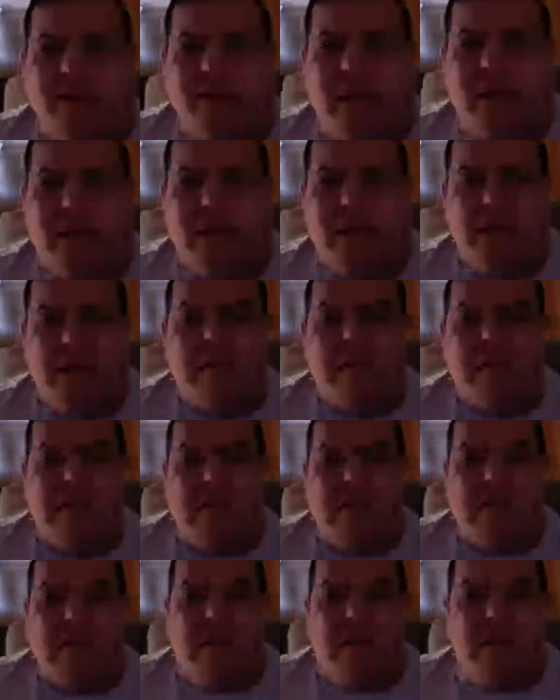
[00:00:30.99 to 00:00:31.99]
friends,
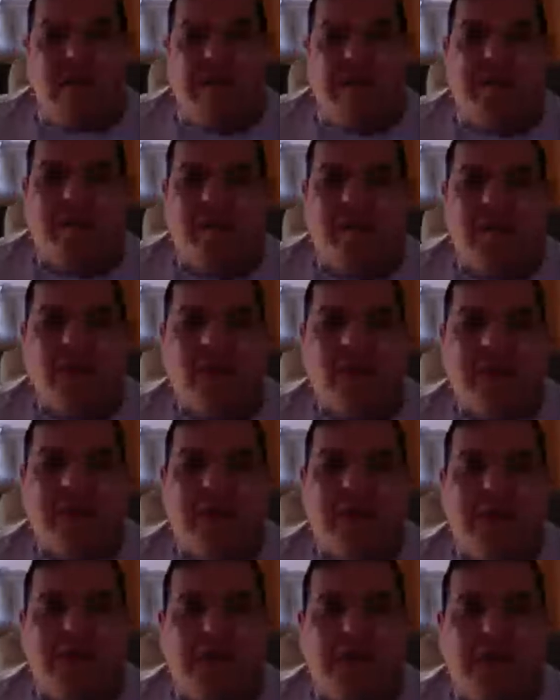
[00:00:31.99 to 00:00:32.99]
that our blessed
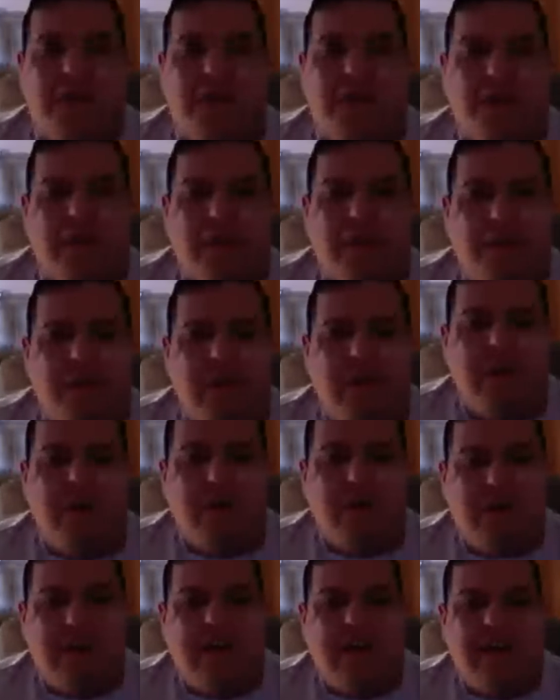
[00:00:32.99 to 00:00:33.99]
Lord gives us a very
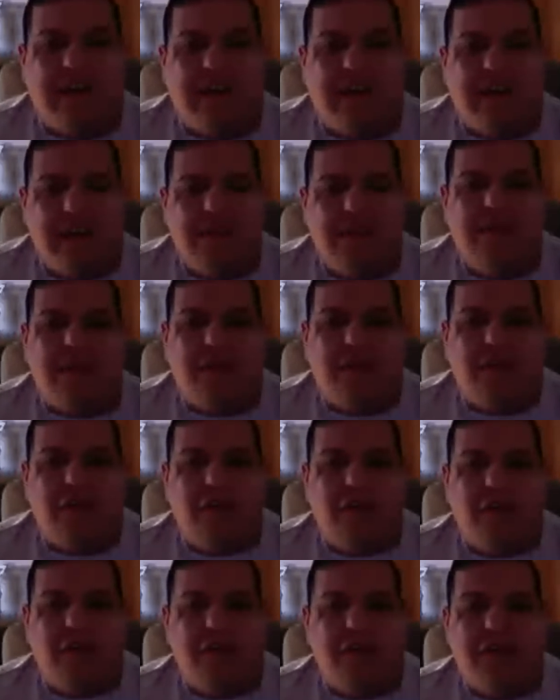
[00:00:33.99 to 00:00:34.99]
unique
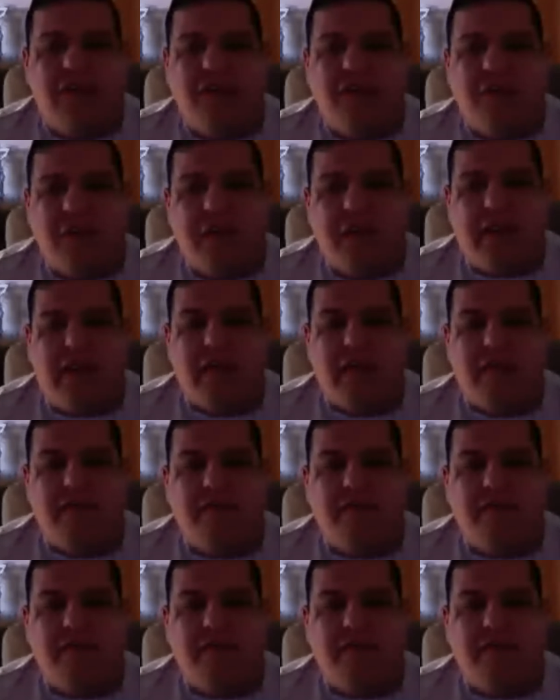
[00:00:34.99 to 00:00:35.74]
image this week.